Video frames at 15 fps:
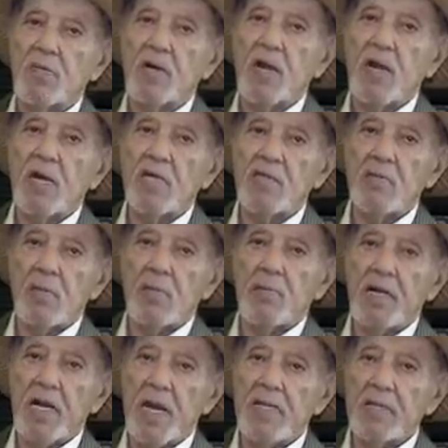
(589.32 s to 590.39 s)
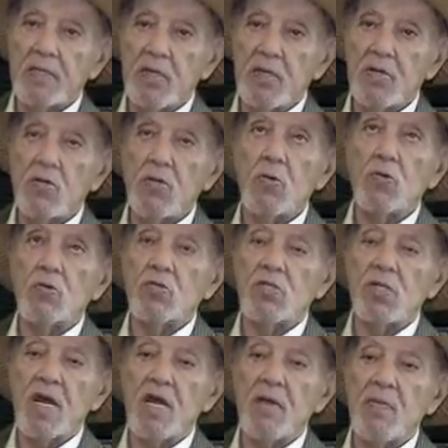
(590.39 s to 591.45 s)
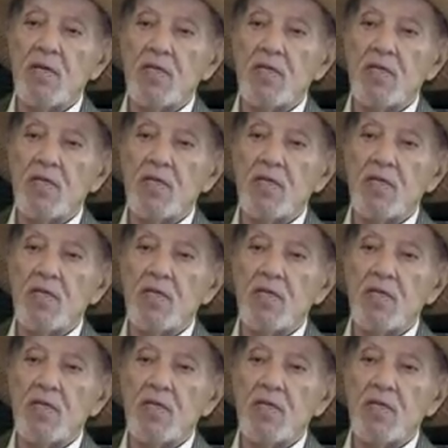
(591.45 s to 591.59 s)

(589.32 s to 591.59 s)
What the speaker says: blender, whose name